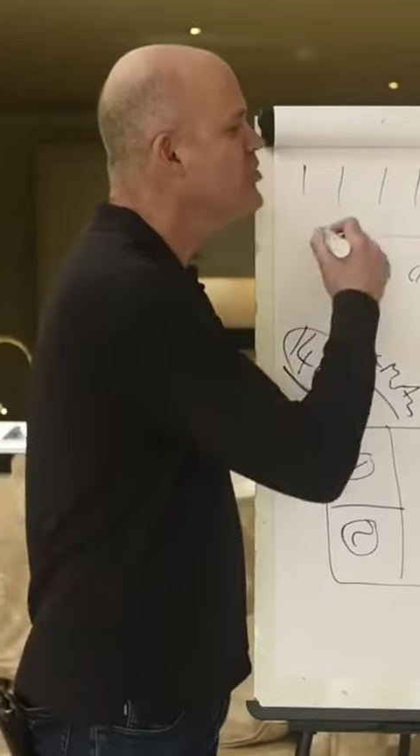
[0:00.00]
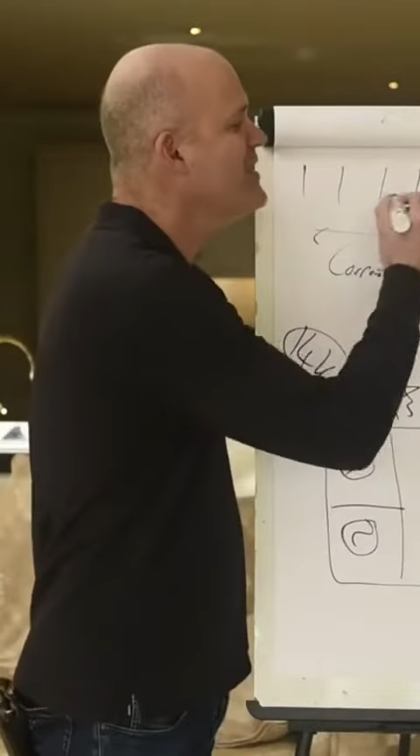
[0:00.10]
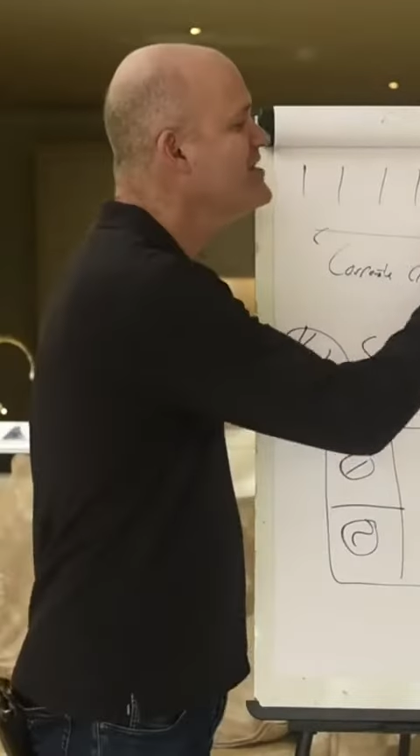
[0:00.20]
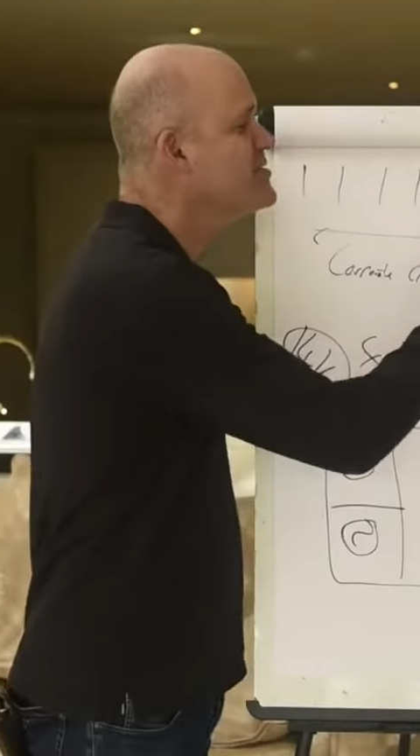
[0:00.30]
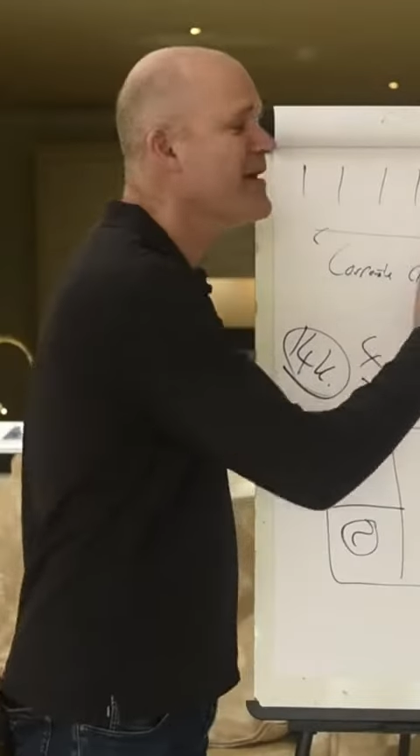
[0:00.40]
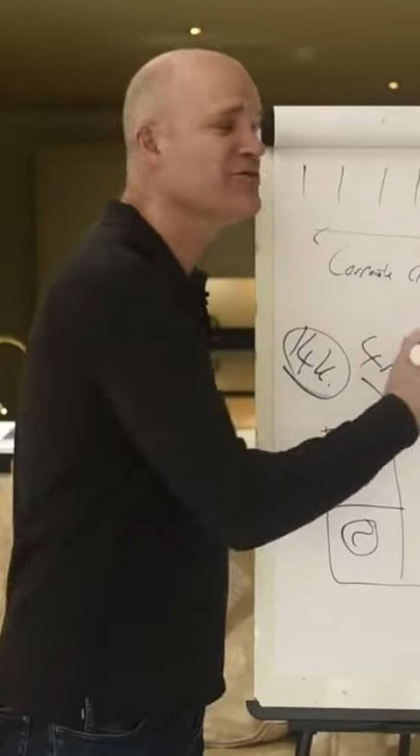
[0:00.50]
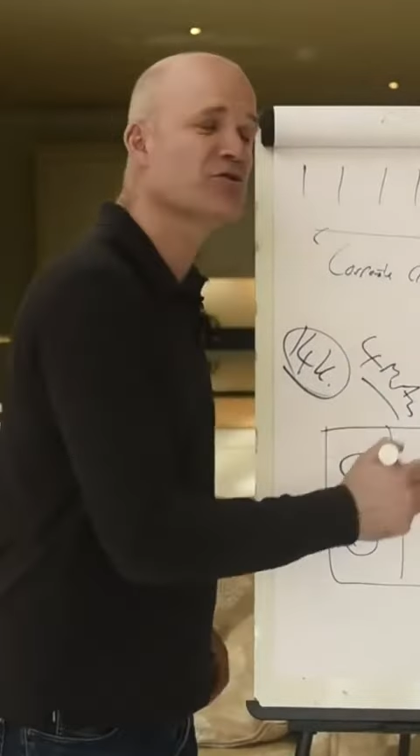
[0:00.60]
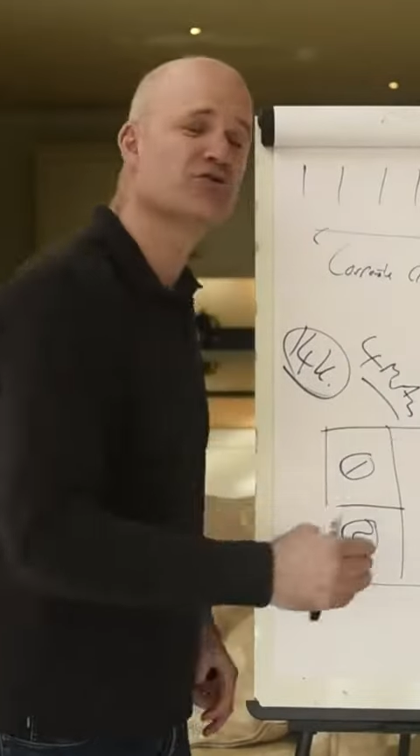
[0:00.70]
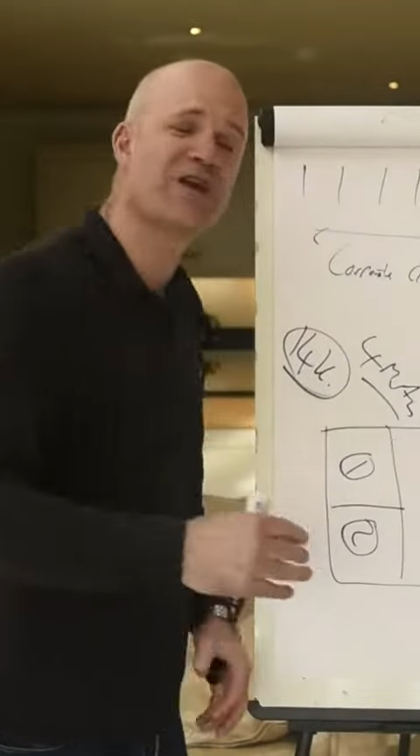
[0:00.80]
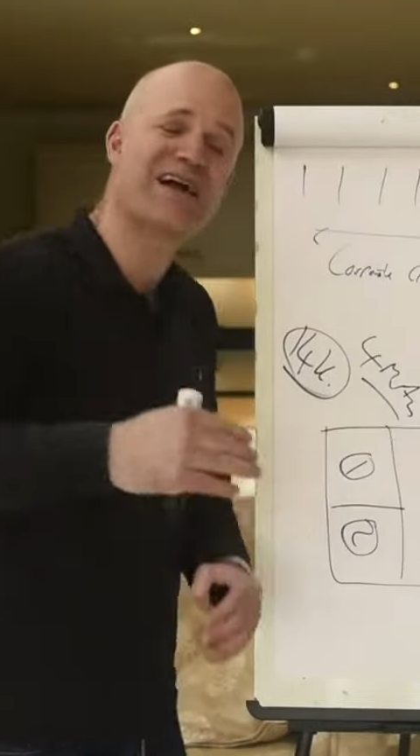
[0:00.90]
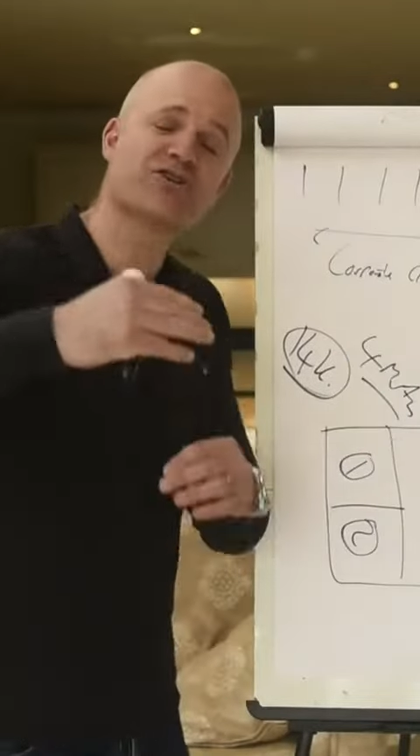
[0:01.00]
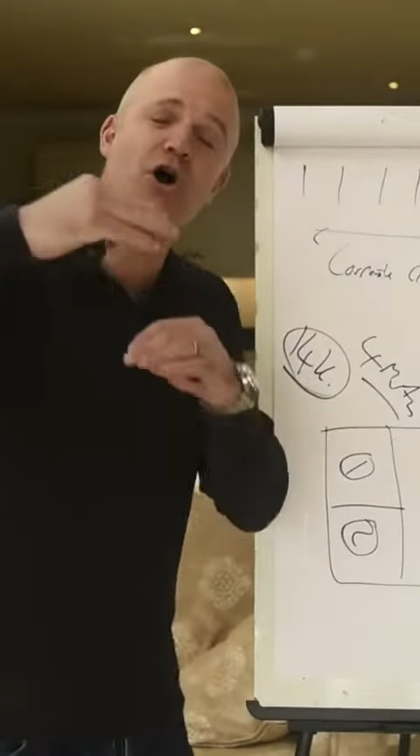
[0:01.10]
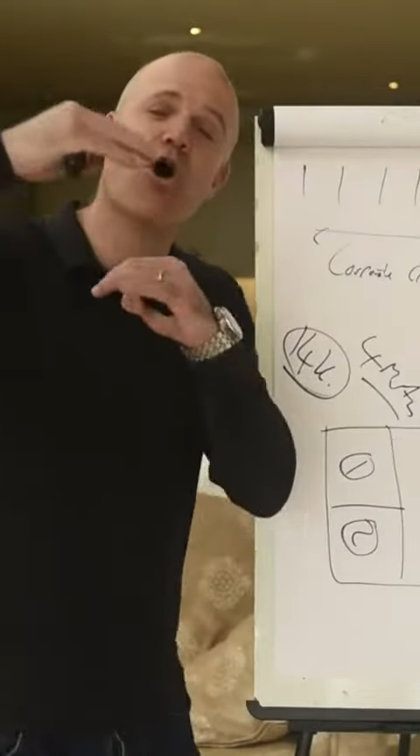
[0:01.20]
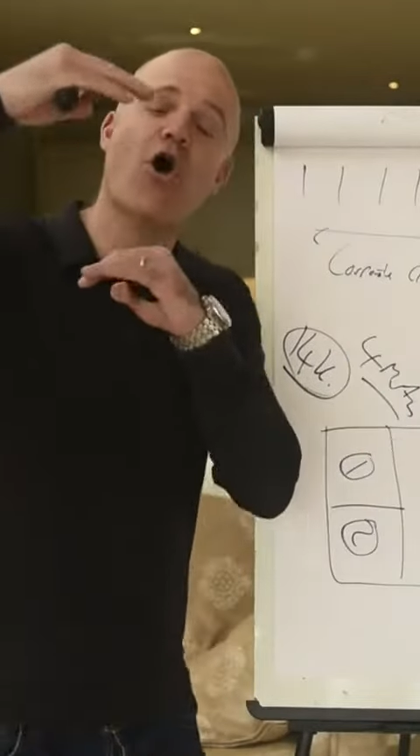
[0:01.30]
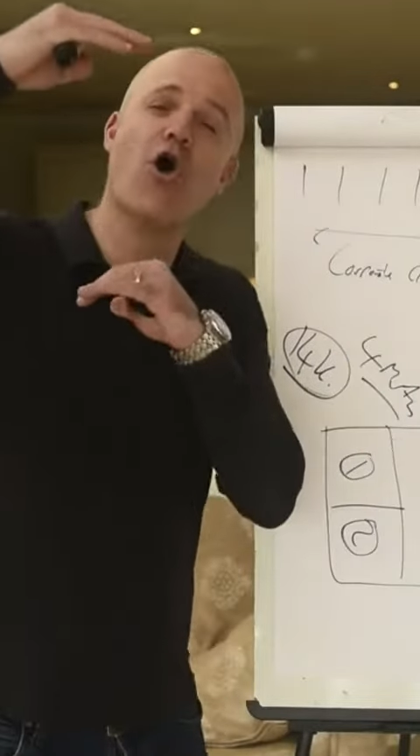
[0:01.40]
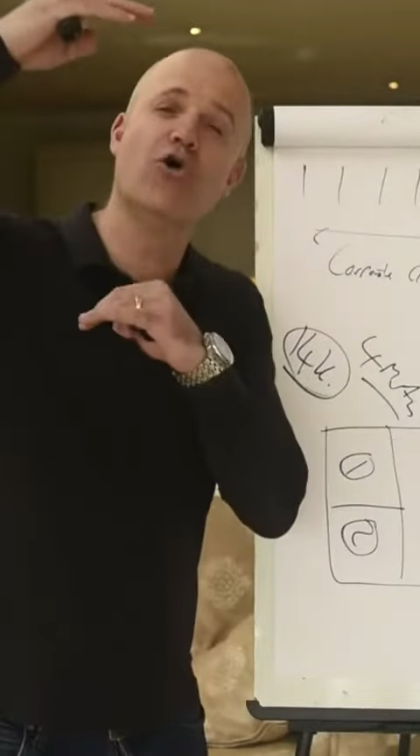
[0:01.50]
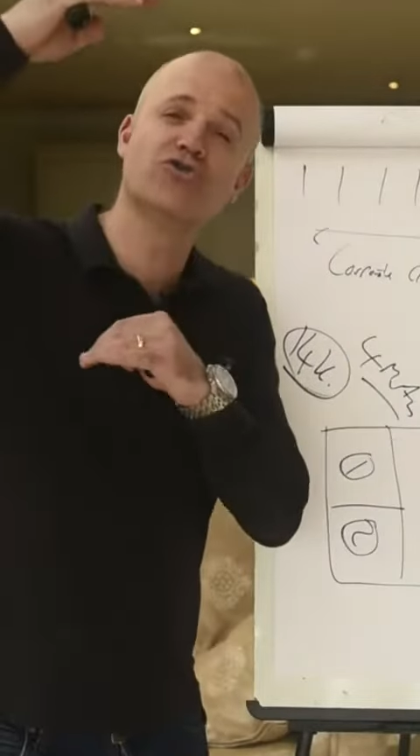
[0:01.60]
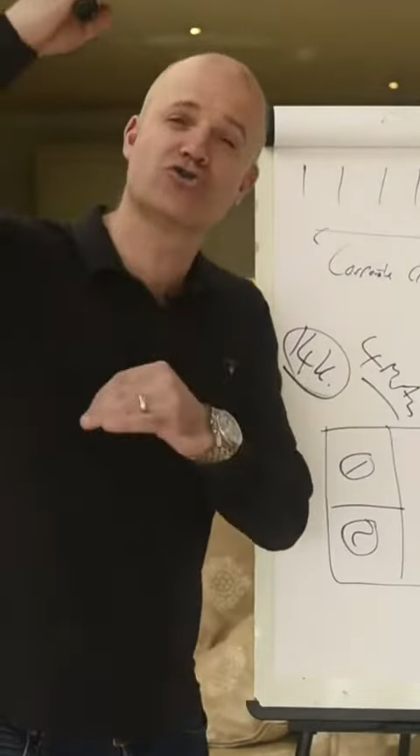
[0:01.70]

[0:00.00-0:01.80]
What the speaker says: you need to be able to attract all